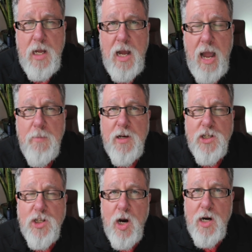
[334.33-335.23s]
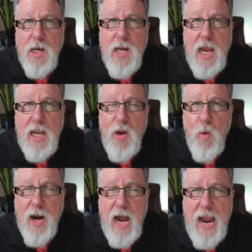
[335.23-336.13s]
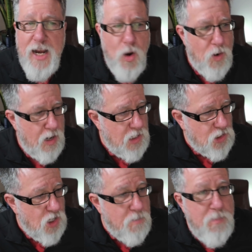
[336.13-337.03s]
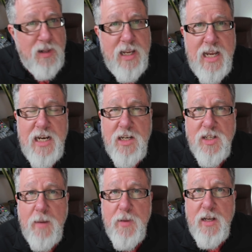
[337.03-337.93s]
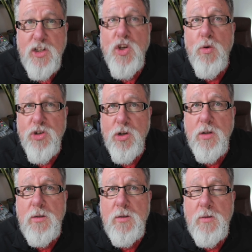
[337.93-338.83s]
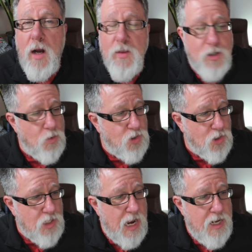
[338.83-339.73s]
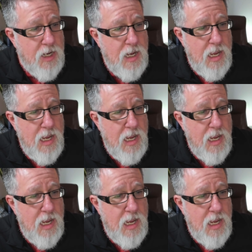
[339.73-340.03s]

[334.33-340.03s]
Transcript: I'm going to start taking what I know and I'm going to start building it into something social, on the social side,